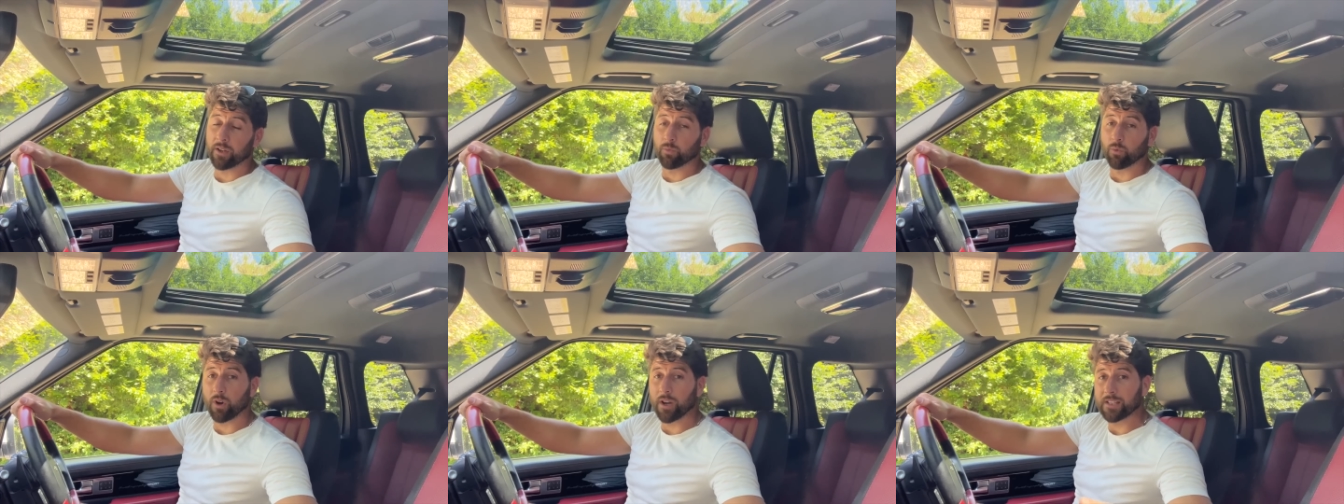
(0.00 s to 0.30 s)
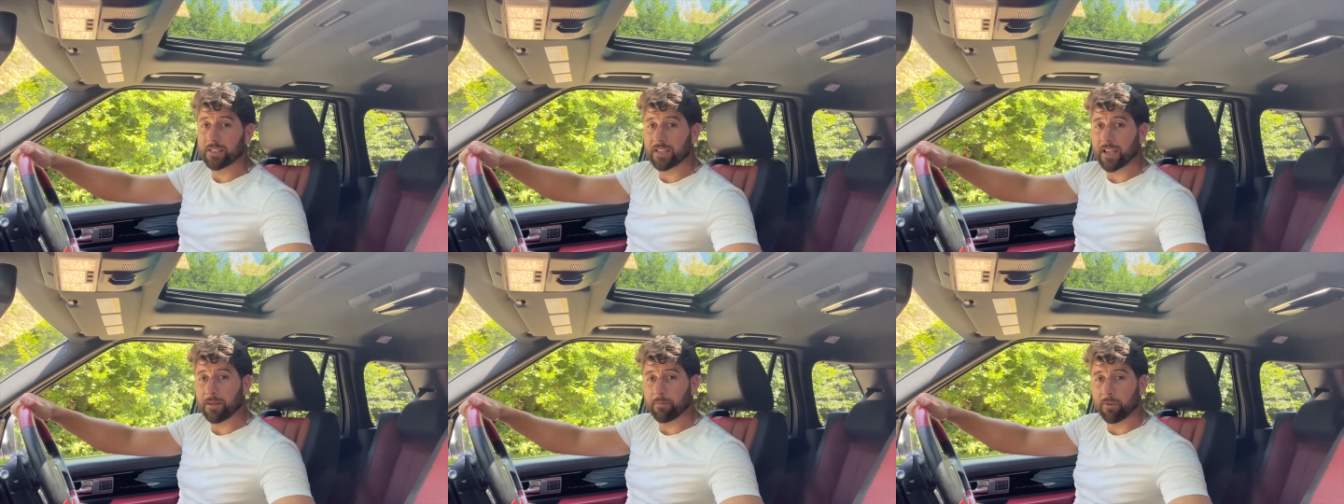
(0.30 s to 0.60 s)
What I
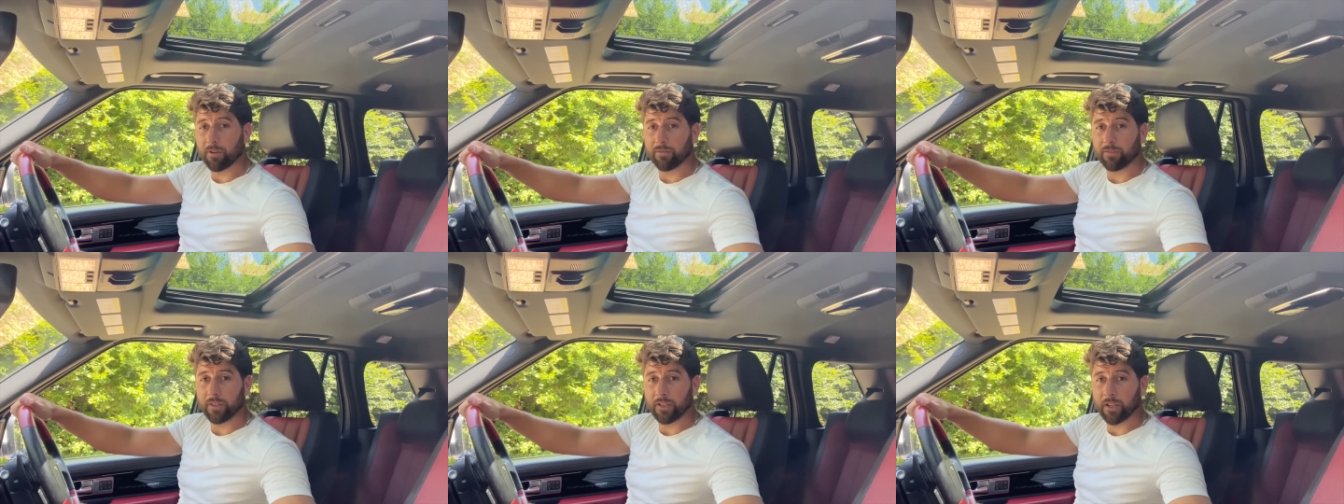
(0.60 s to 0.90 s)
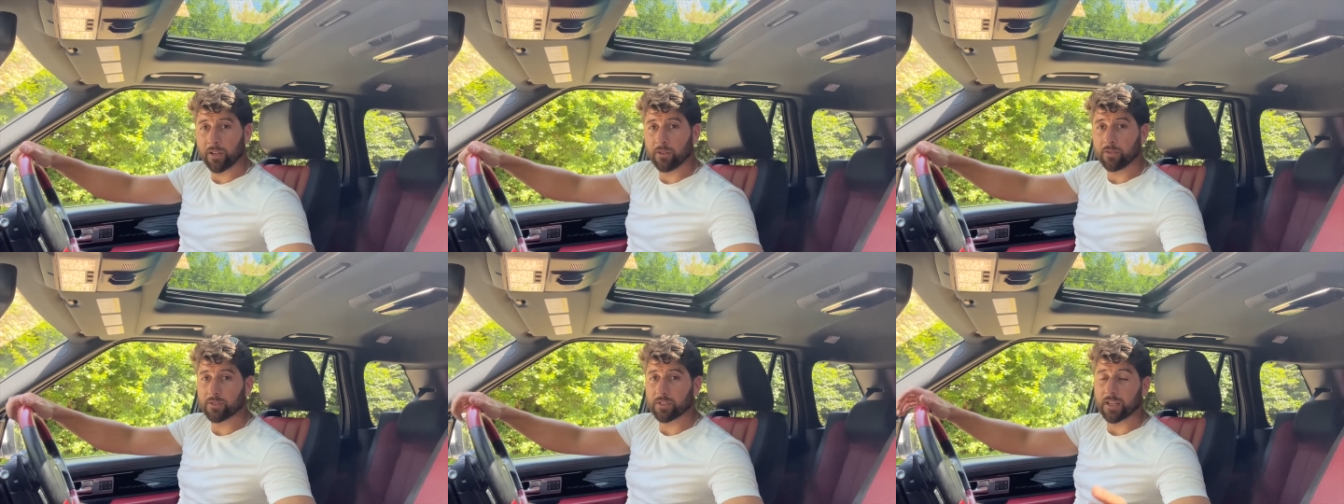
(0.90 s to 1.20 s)
say in my
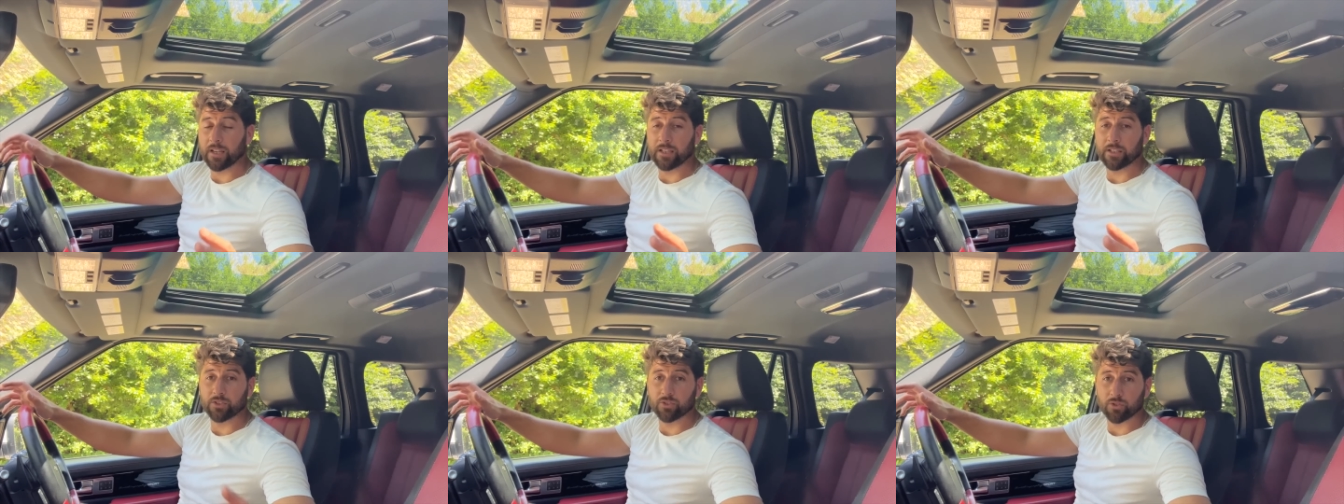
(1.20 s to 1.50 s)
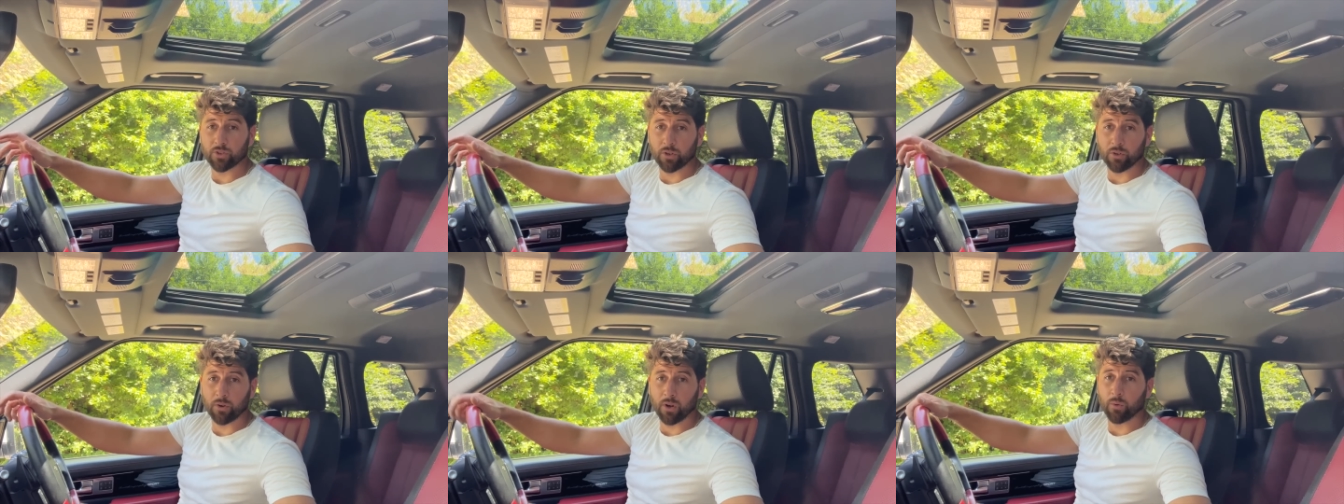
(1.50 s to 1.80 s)
videos is
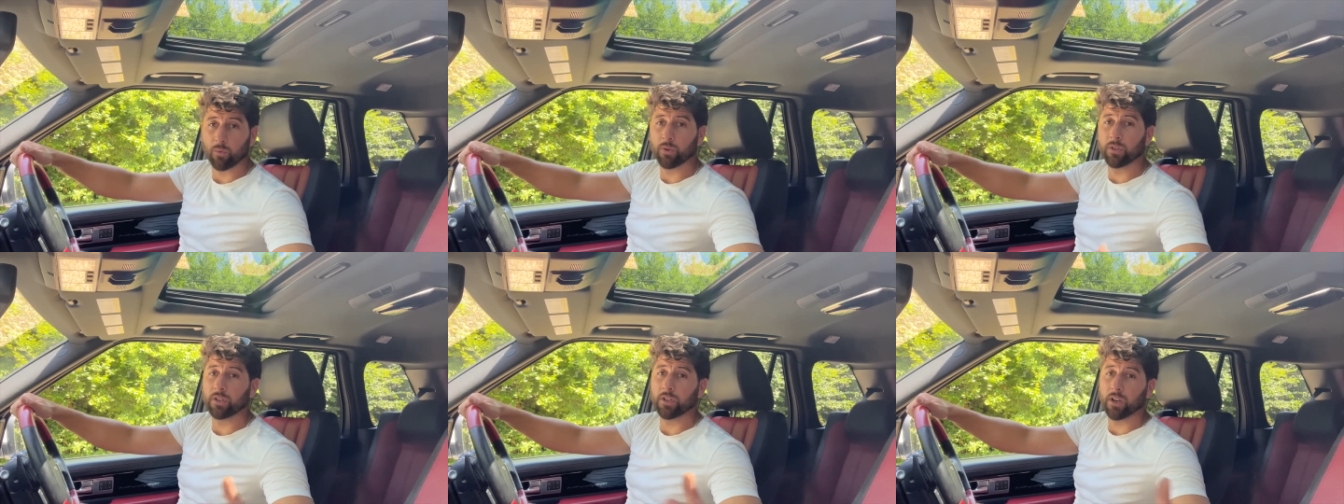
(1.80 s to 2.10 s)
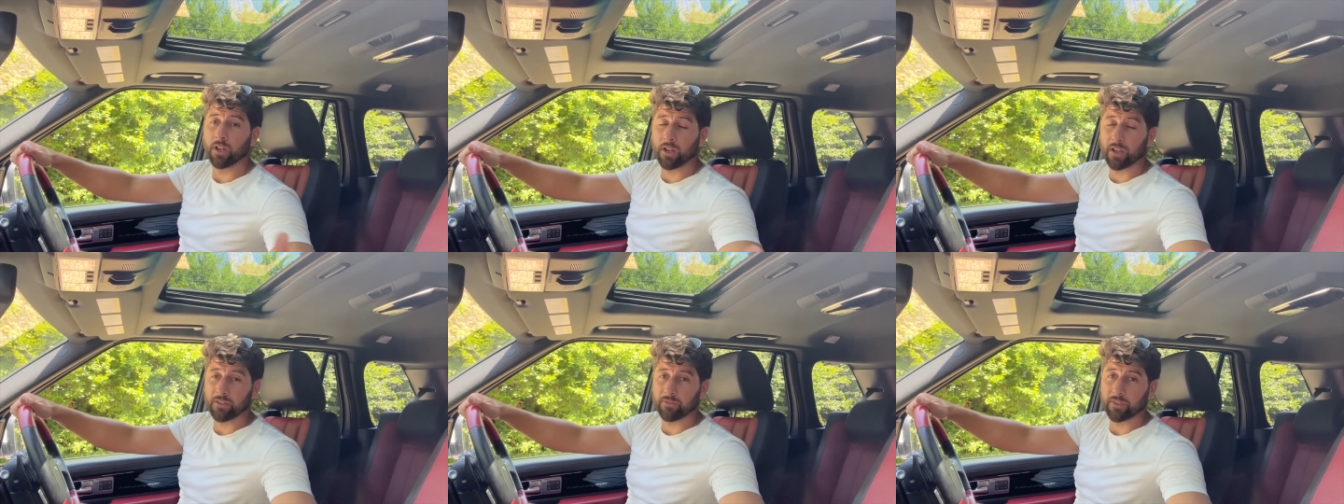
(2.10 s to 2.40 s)
true. I wouldn't
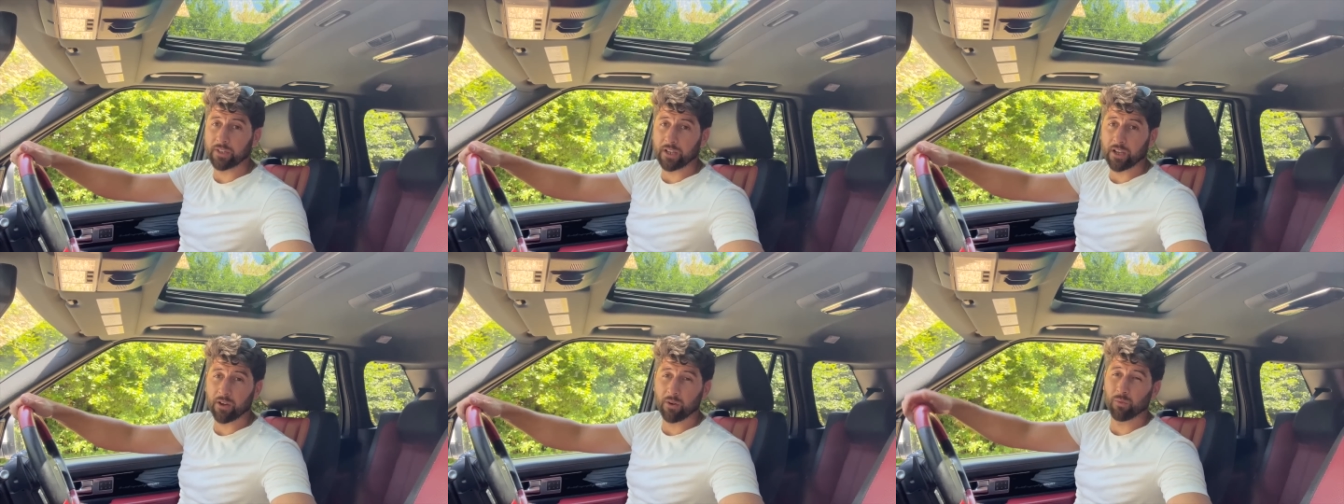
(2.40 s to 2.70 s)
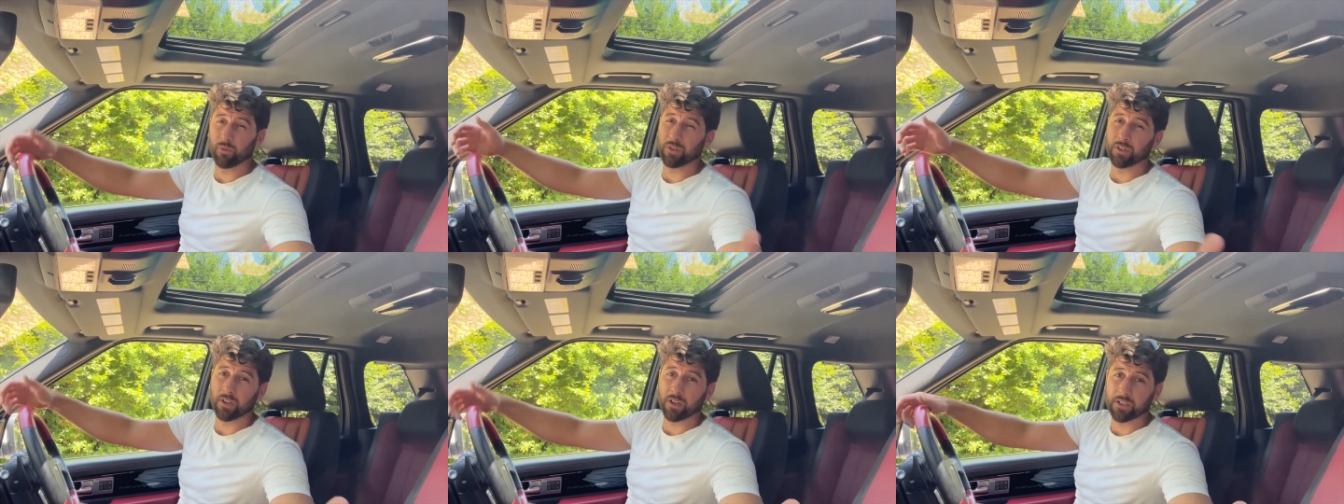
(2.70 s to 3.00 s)
lie on video. I
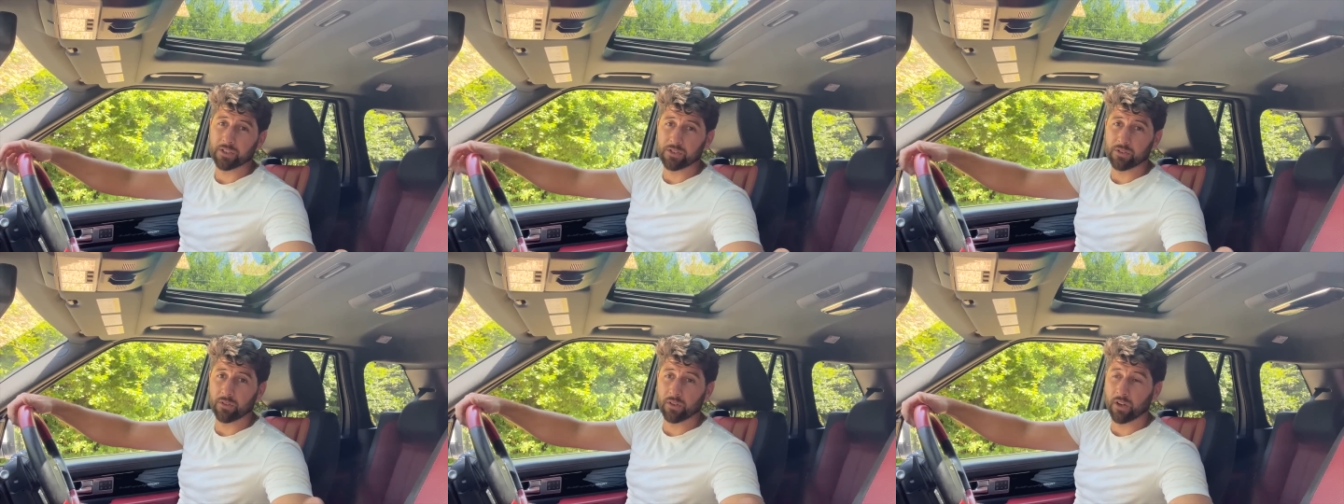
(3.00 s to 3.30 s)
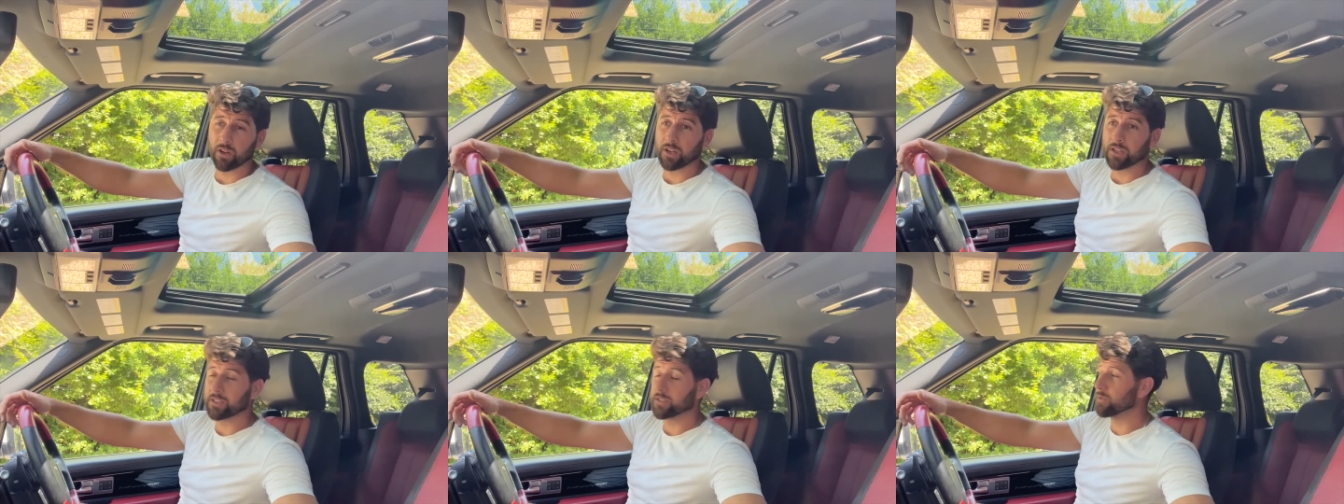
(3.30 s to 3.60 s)
wouldn't lie to you
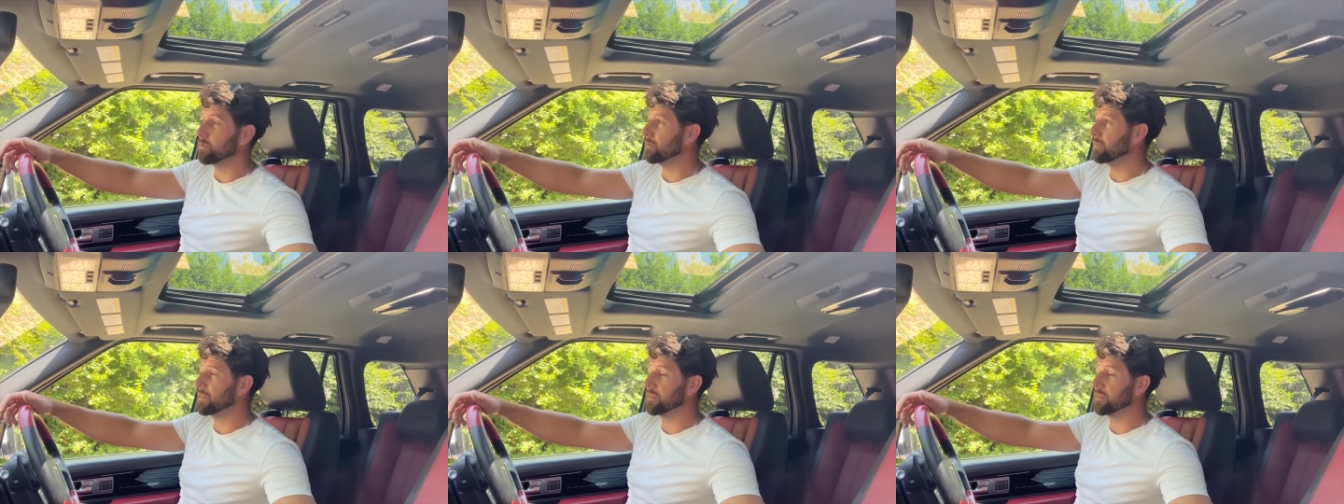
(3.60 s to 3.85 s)
guys.